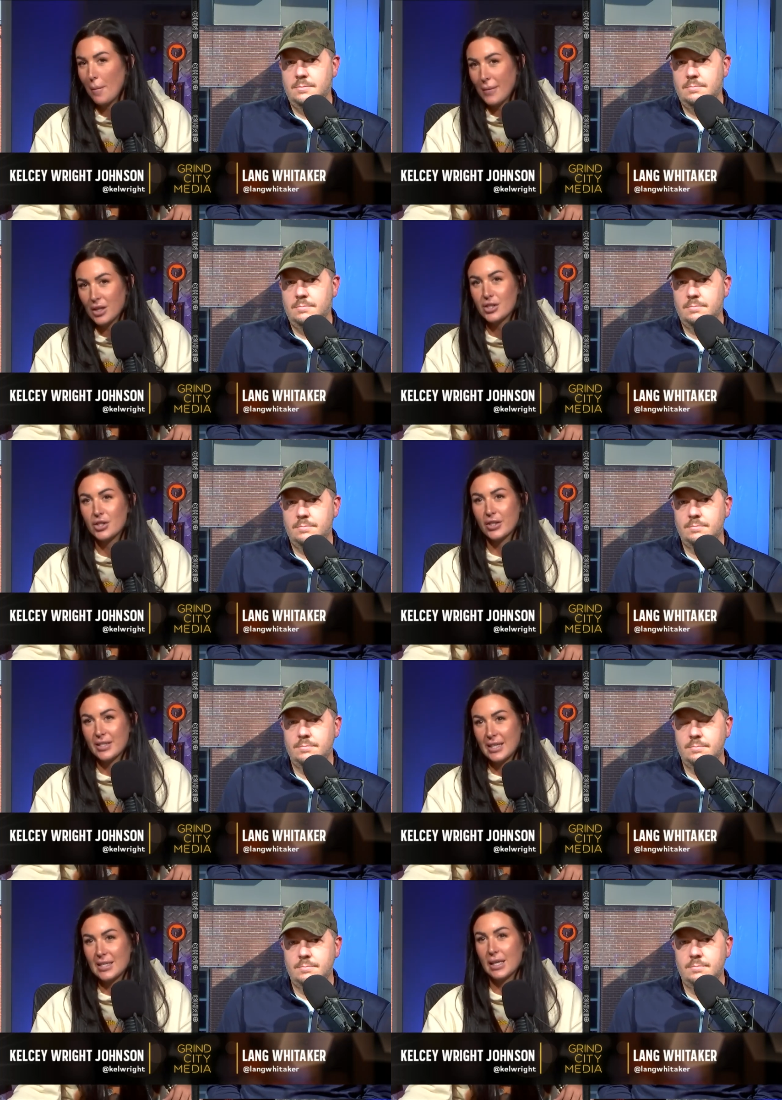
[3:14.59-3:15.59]
Speaker 1: monster
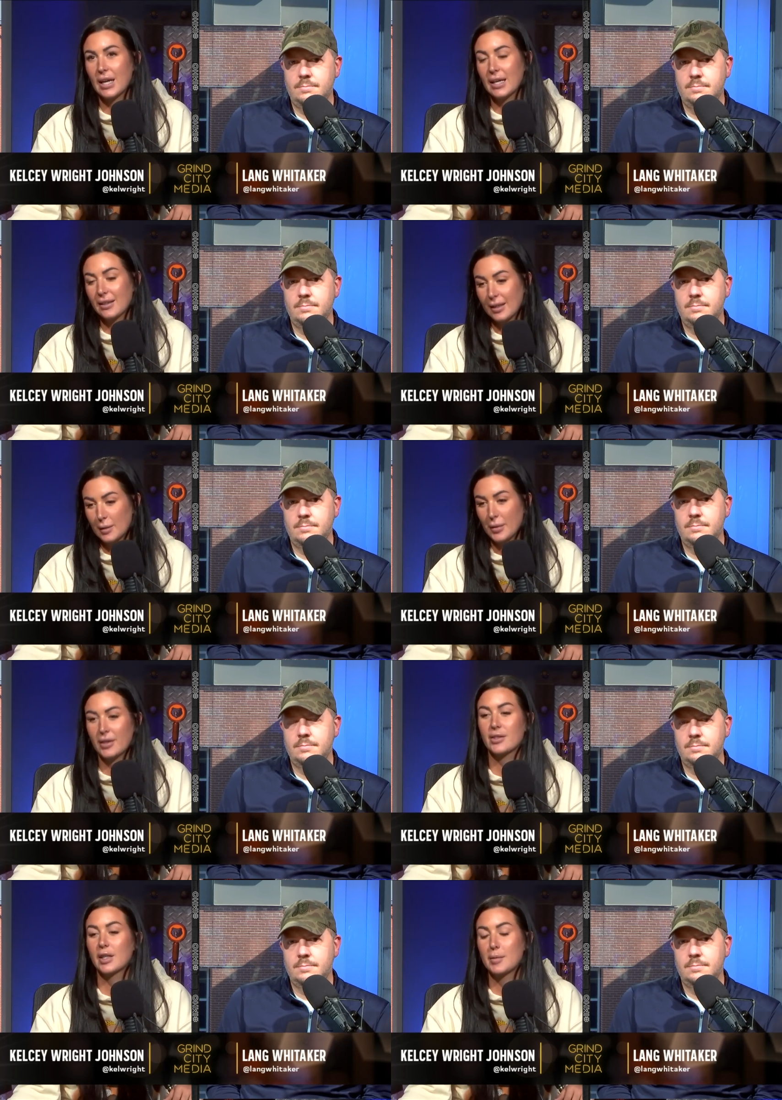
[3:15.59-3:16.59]
season. I think the
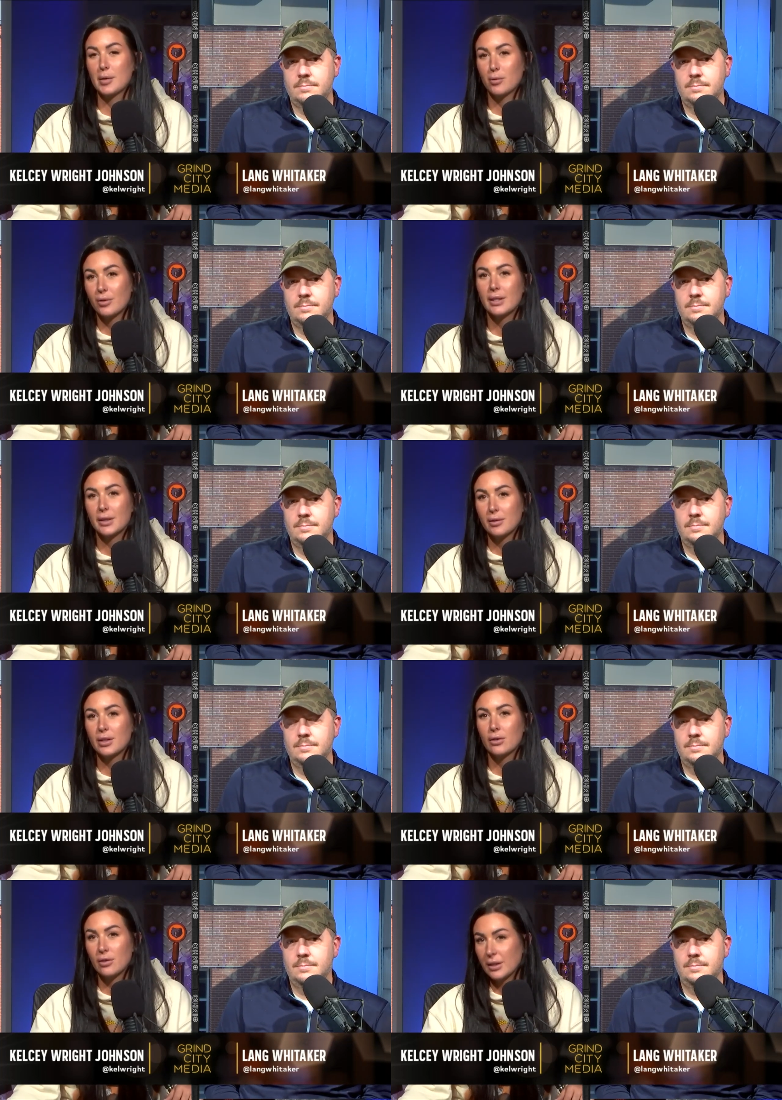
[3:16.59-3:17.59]
Bucks are going to be really, really,
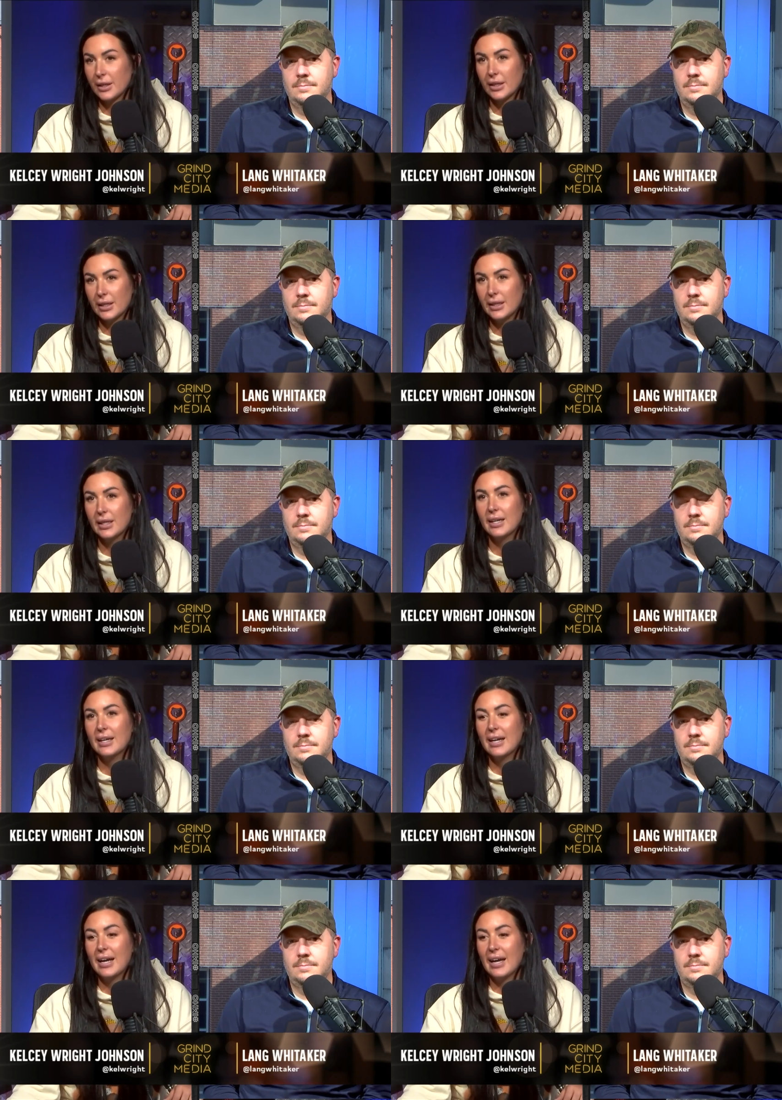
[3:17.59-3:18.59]
really good
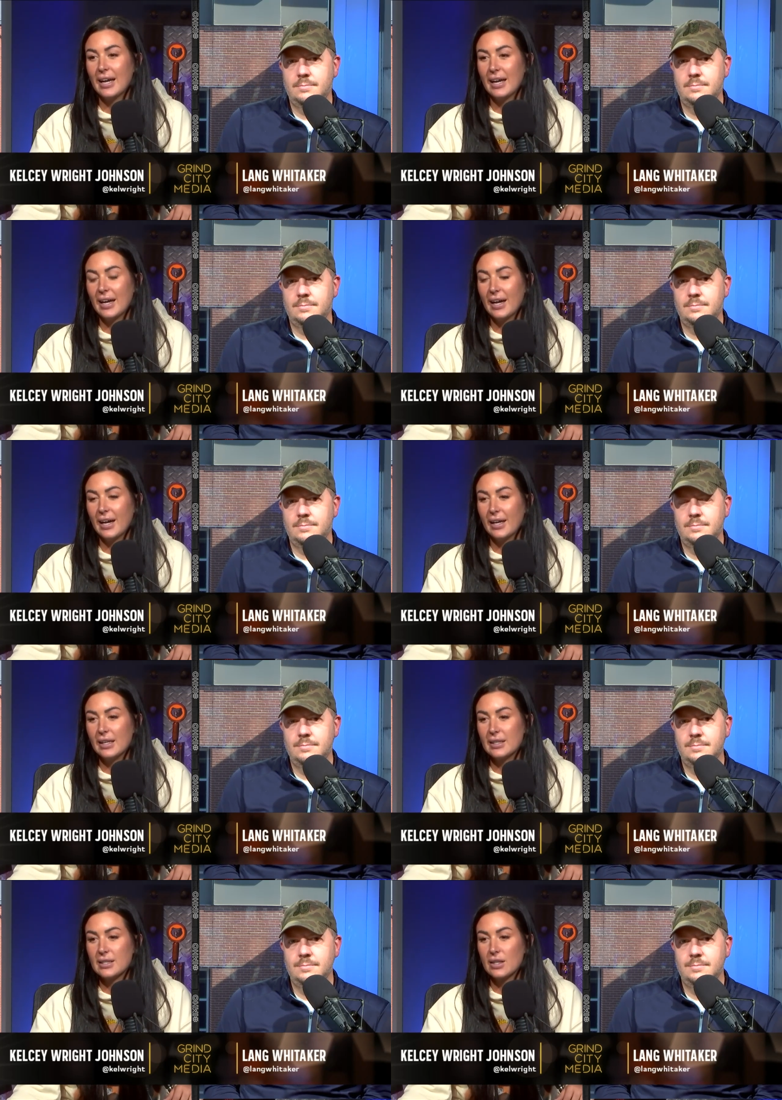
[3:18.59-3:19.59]

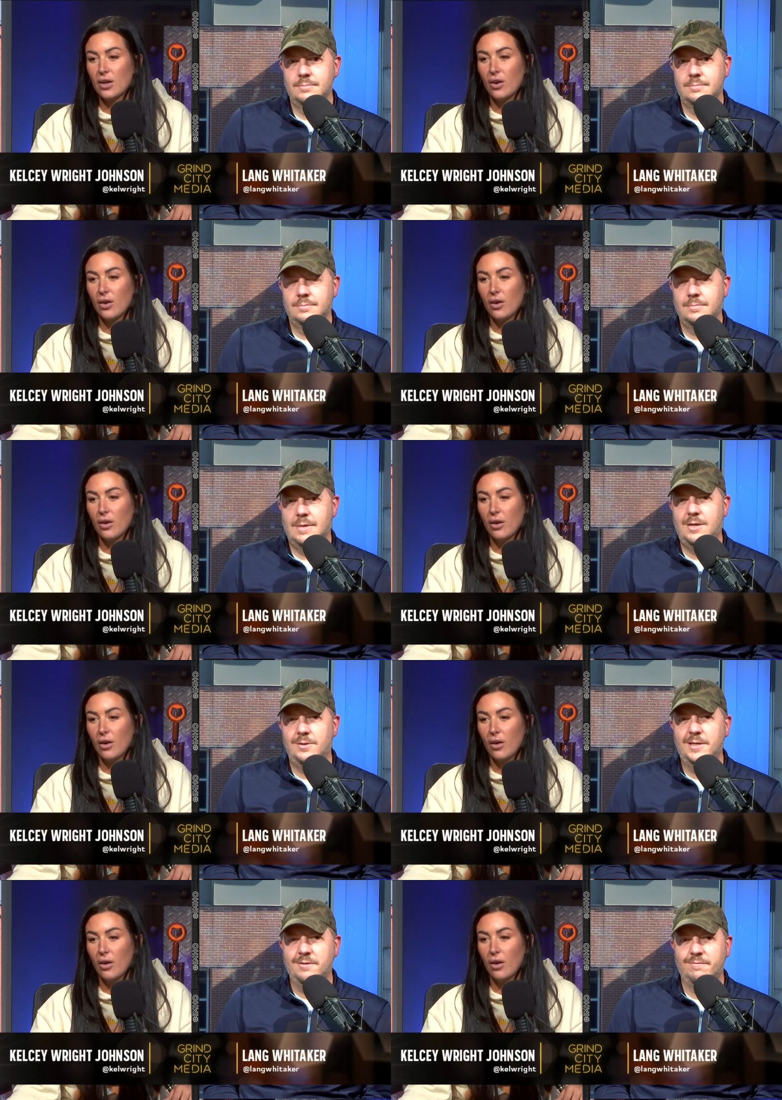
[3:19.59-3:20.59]
and
Speaker 2: I
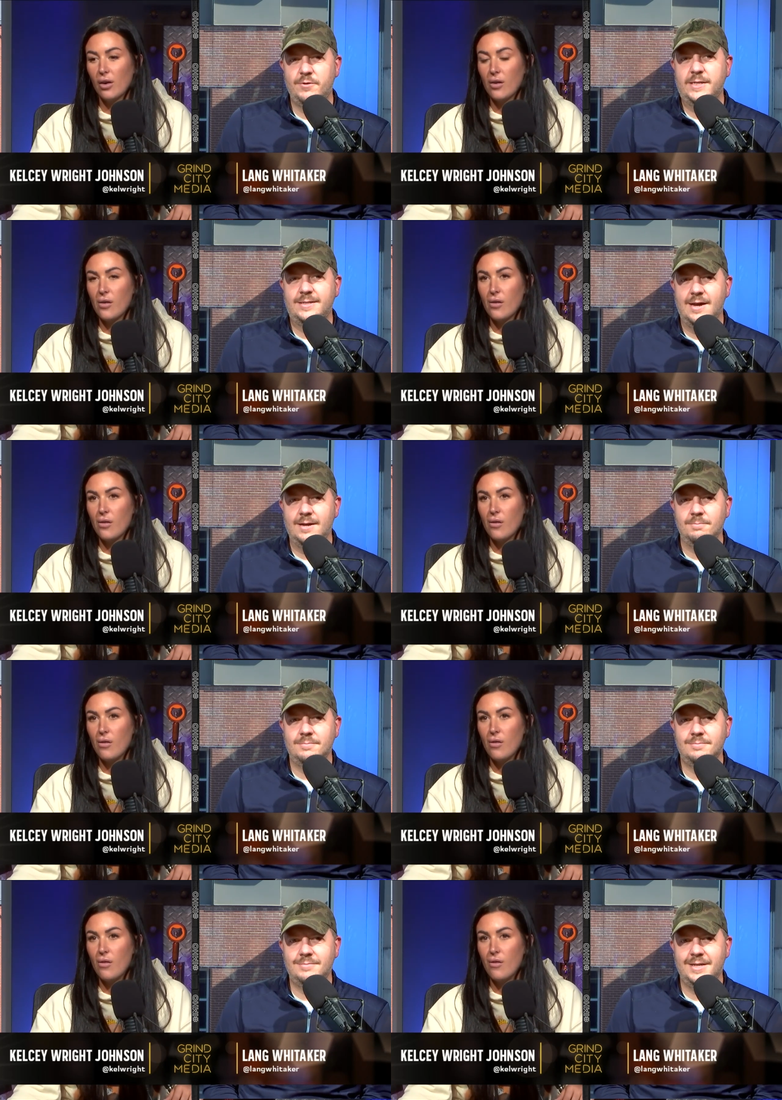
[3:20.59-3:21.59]
don't like the freak time
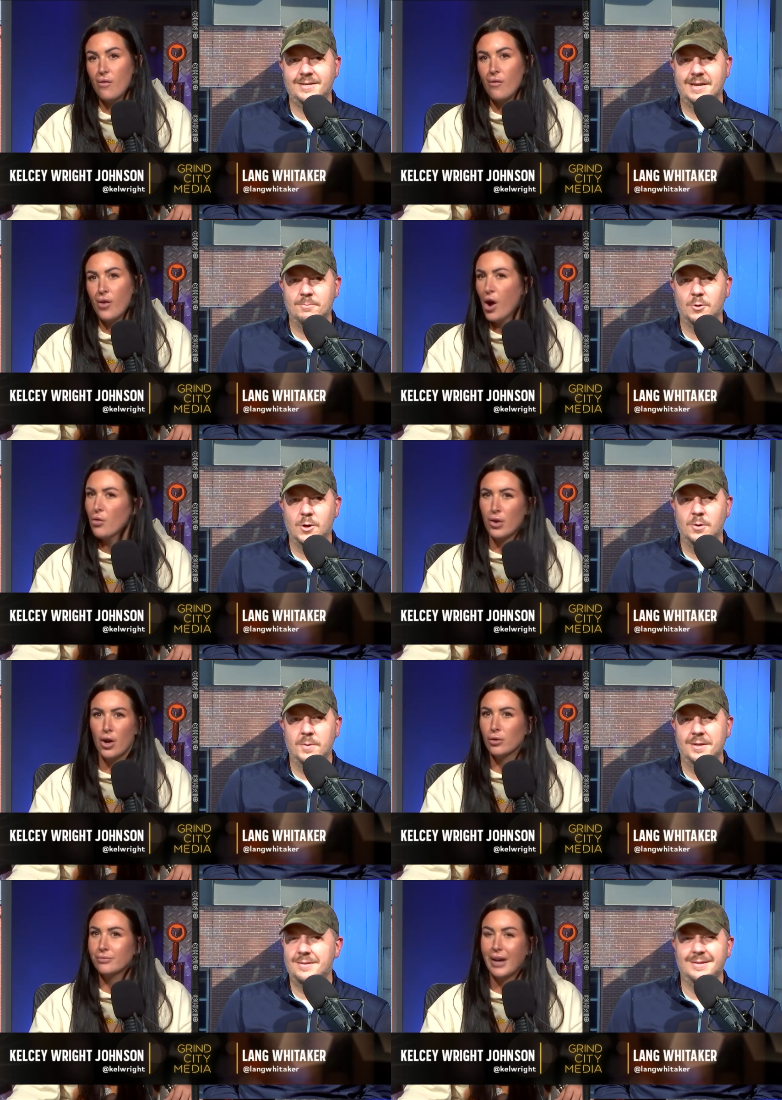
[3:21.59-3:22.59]
nickname. Oh
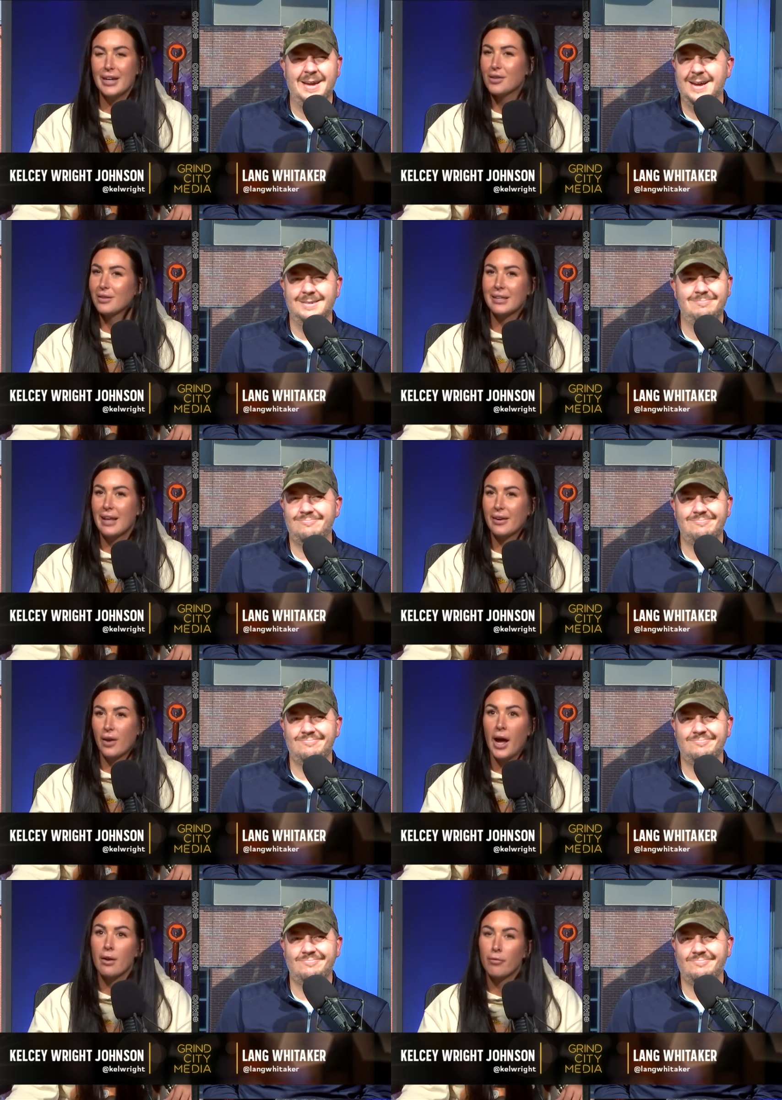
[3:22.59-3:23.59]
no, with. I don't yeah. like
Speaker 1: that.
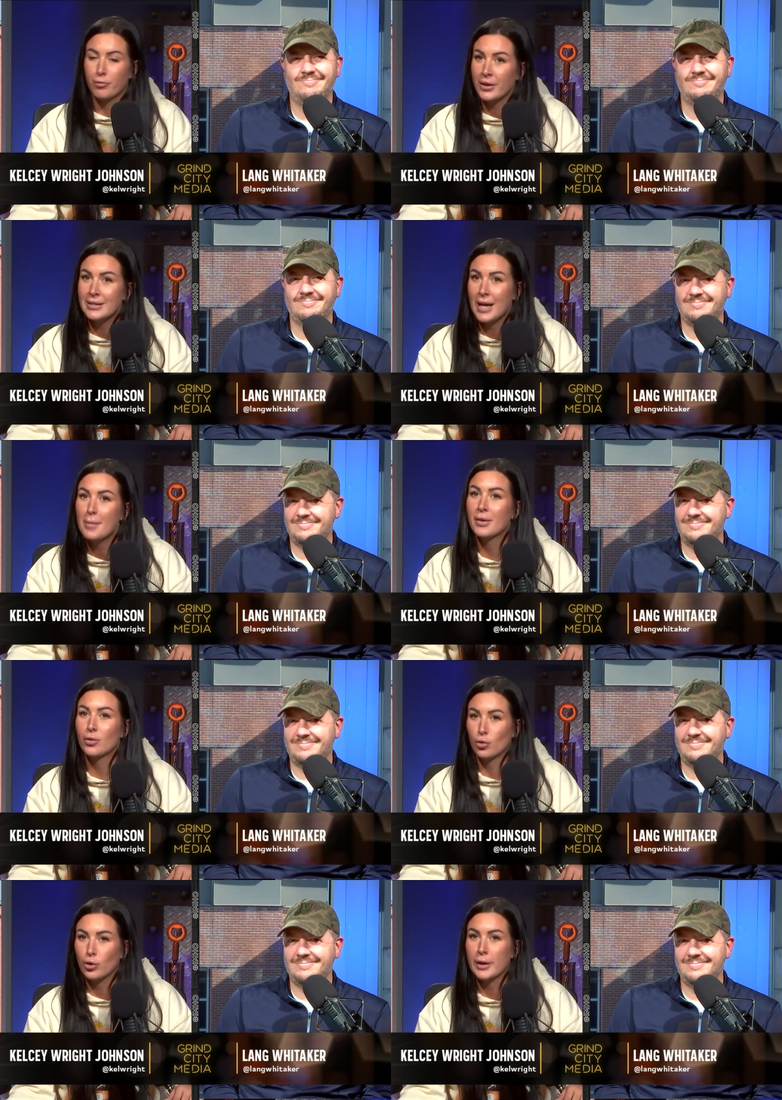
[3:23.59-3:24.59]
At, freak time in
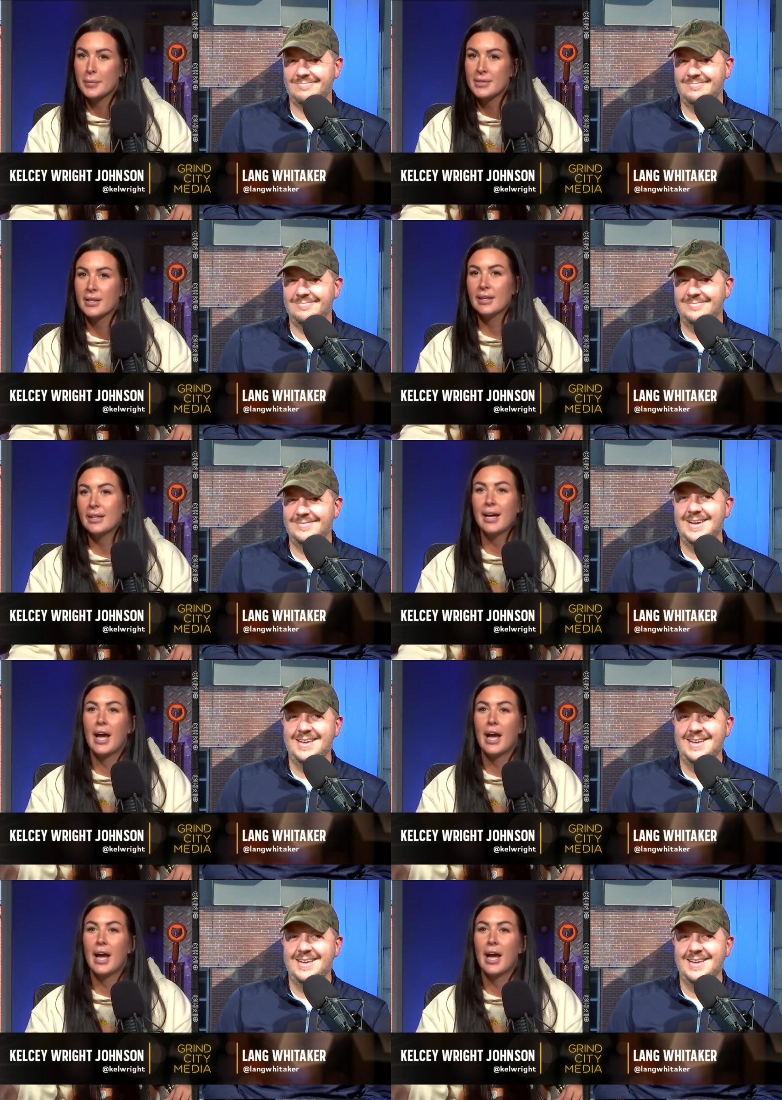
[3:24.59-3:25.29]
Cream City,